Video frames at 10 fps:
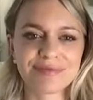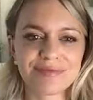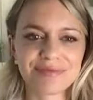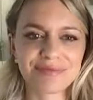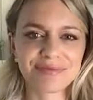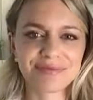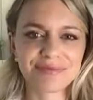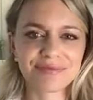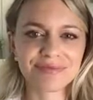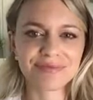
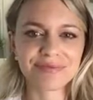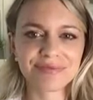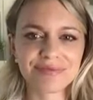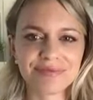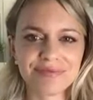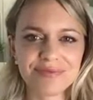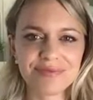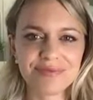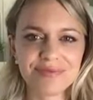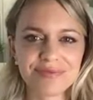
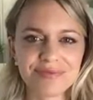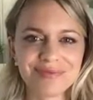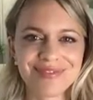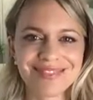[no speech]